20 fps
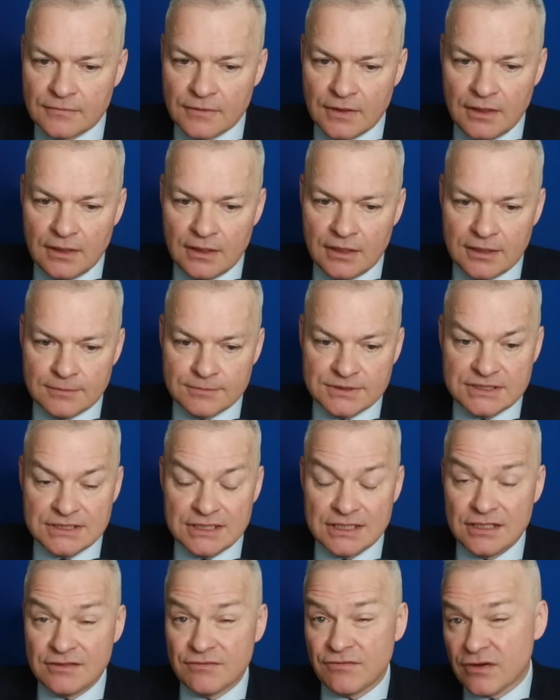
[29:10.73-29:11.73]
Yeah,
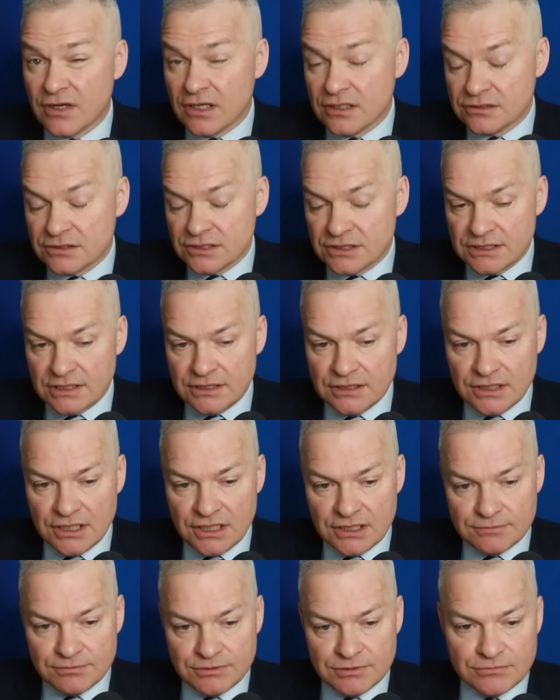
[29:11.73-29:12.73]
sticking floaters in the
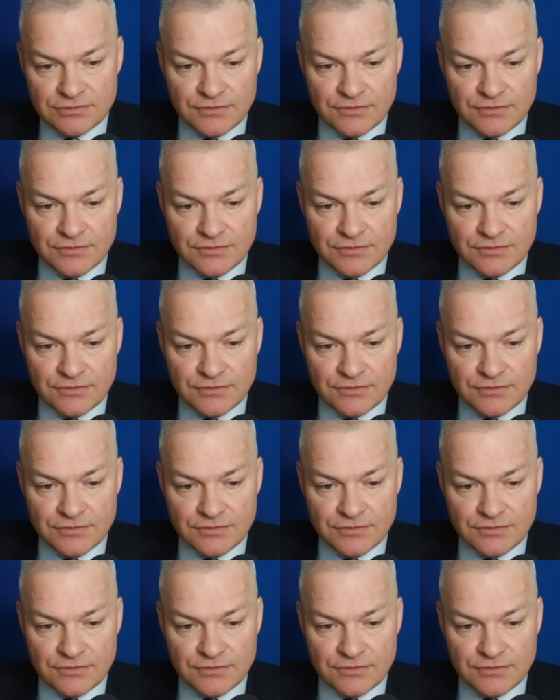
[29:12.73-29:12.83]
open,